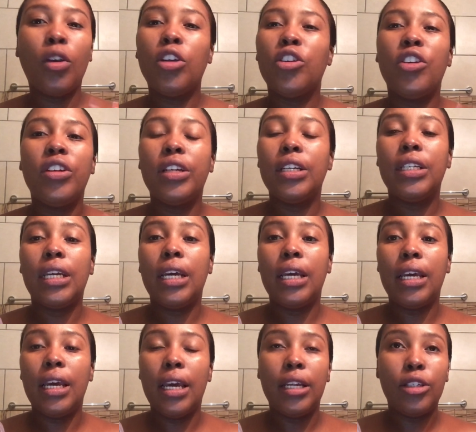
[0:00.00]
during the
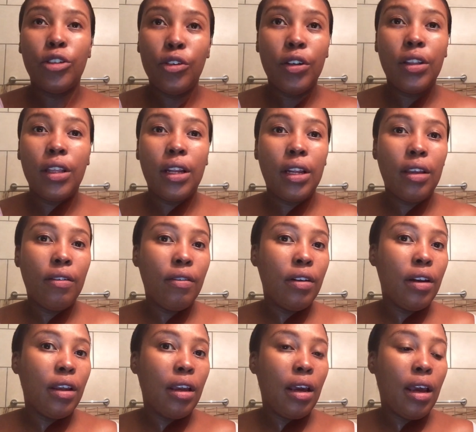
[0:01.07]
day and during the
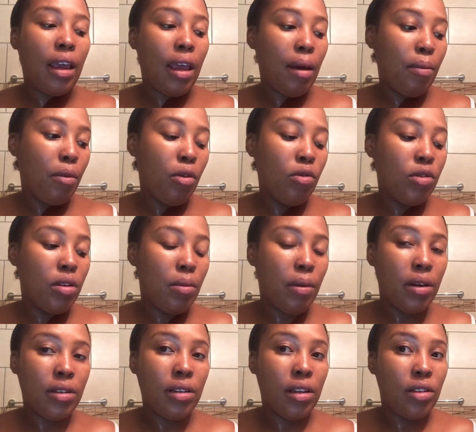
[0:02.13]
evening I am using my
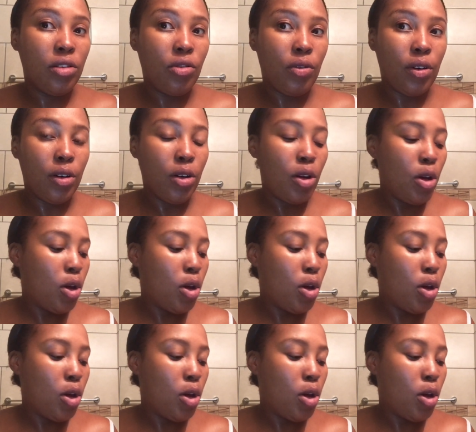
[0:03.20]
sunscreen.